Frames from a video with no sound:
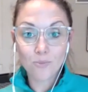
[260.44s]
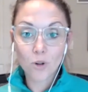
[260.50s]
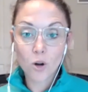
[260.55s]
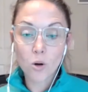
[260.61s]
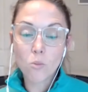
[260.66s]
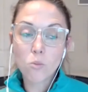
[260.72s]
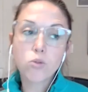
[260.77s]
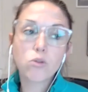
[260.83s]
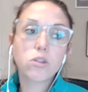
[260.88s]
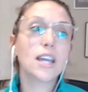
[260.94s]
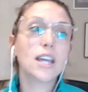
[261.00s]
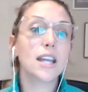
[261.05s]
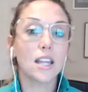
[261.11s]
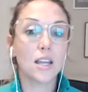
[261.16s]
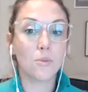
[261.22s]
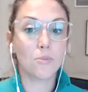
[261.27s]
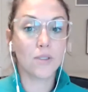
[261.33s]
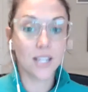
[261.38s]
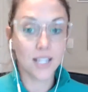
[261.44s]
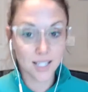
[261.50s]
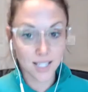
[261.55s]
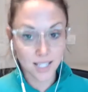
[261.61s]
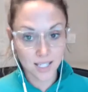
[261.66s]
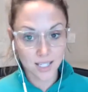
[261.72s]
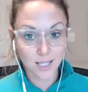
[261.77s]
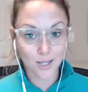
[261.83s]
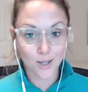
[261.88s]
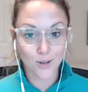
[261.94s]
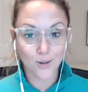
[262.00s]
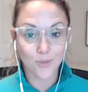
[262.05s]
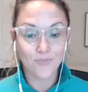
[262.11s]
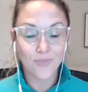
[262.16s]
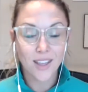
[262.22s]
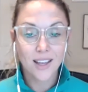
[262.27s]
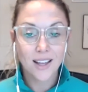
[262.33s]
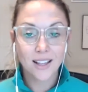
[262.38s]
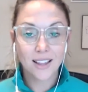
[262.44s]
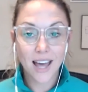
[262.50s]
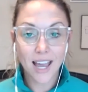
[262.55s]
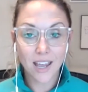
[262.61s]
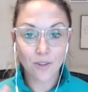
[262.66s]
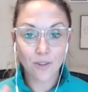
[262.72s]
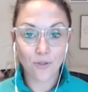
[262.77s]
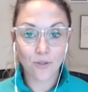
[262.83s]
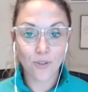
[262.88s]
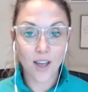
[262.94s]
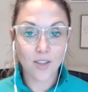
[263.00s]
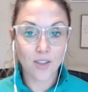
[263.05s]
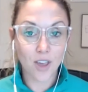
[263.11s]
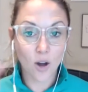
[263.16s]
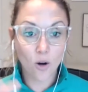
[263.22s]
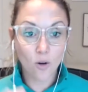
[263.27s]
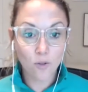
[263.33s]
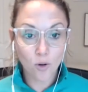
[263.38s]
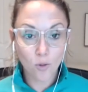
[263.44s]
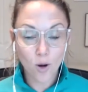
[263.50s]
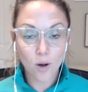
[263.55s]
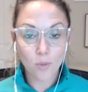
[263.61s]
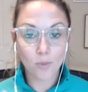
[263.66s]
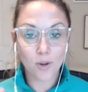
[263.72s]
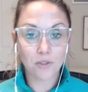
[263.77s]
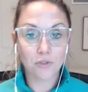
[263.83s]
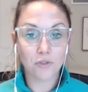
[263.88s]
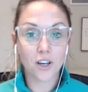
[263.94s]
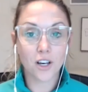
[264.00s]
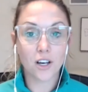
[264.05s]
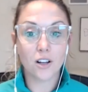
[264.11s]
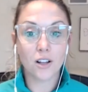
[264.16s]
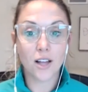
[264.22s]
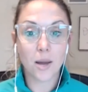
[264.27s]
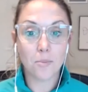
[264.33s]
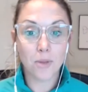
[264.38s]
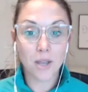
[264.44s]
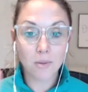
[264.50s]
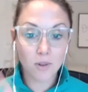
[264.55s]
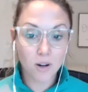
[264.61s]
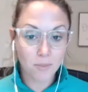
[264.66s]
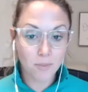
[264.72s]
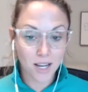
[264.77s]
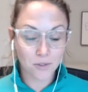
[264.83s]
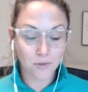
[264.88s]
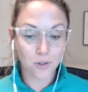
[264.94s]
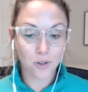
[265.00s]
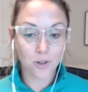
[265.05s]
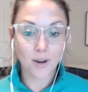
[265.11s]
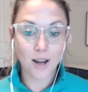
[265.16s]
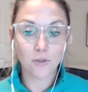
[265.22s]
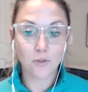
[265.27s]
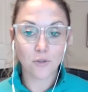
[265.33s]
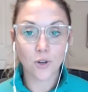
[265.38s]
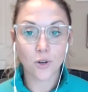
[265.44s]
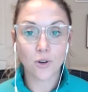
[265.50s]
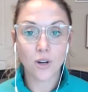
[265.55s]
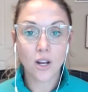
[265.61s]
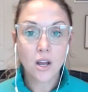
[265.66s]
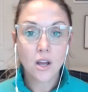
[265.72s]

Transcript: completely bleeds into life and the overwhelm we feel and being more mindful around food.